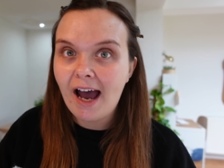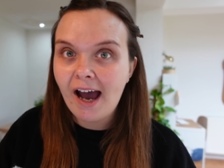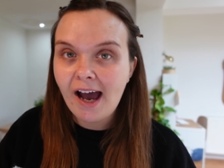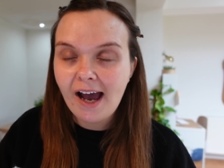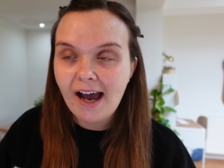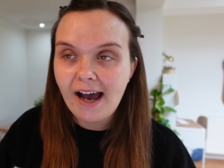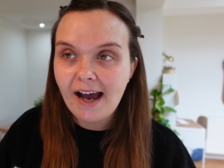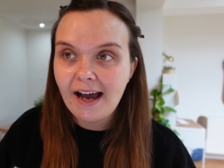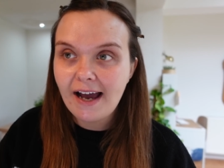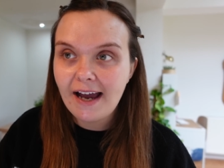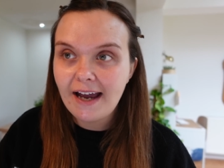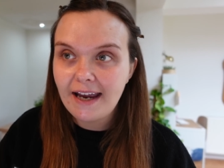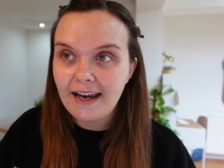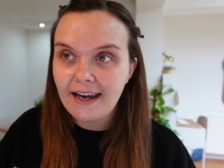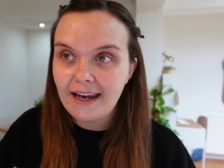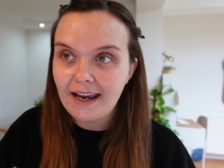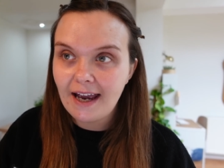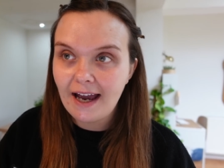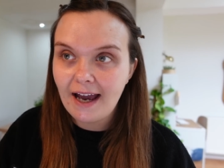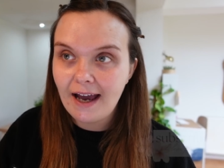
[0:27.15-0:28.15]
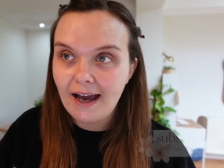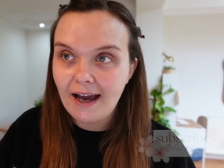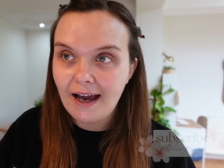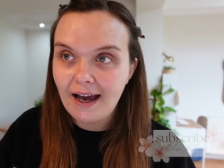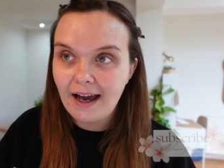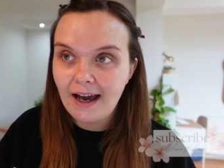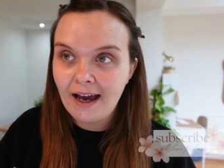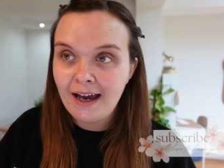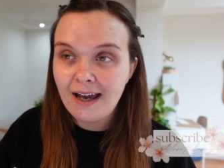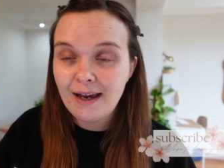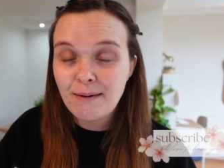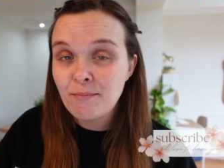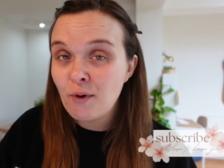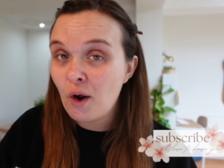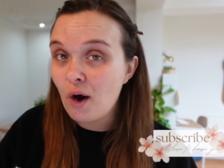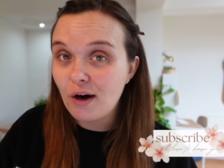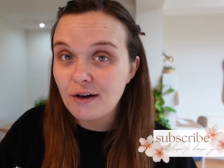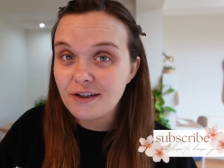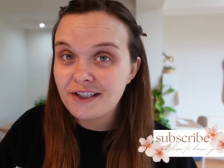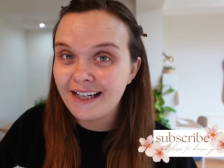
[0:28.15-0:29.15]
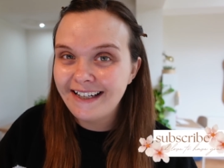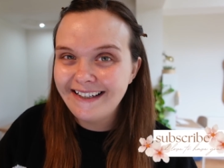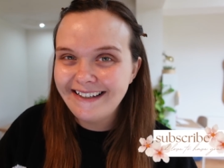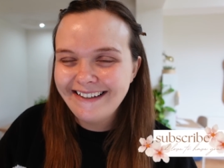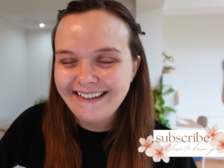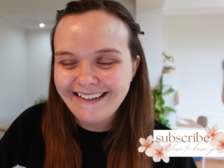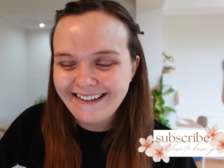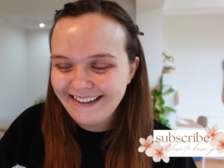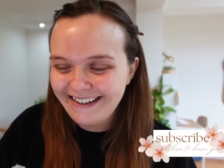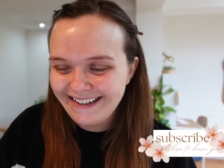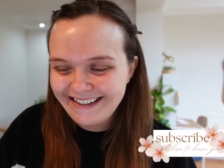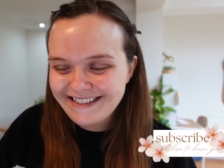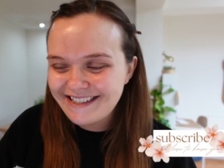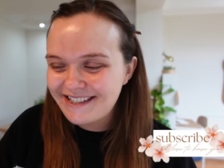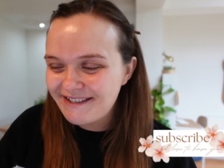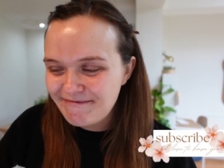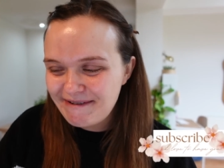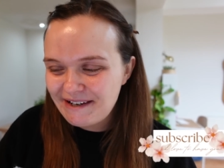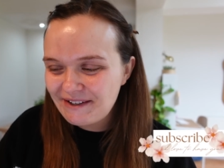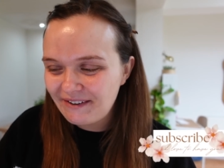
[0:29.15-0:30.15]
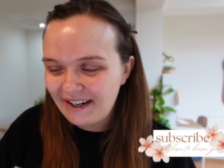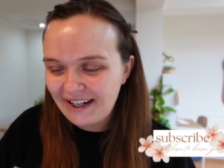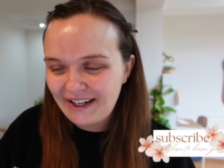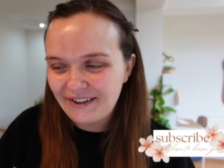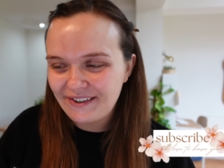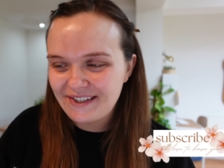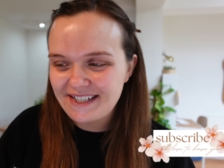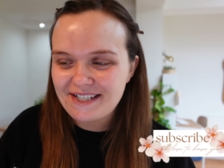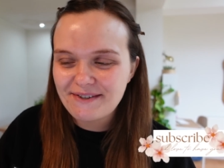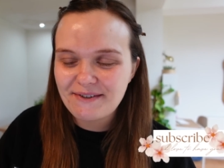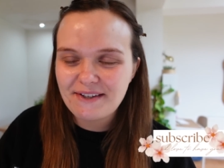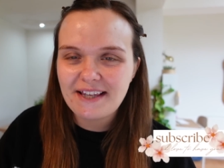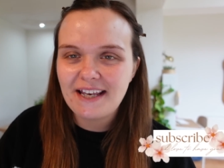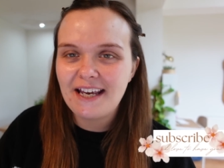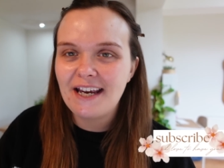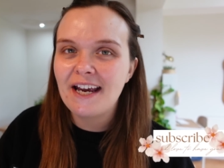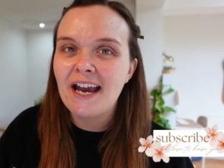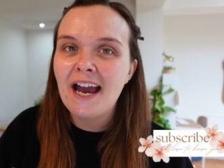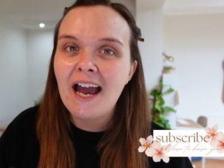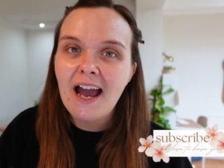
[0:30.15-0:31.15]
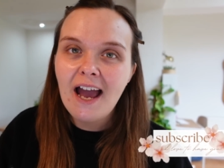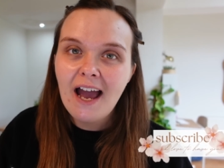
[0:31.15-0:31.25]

I am not, to be quite honest with you.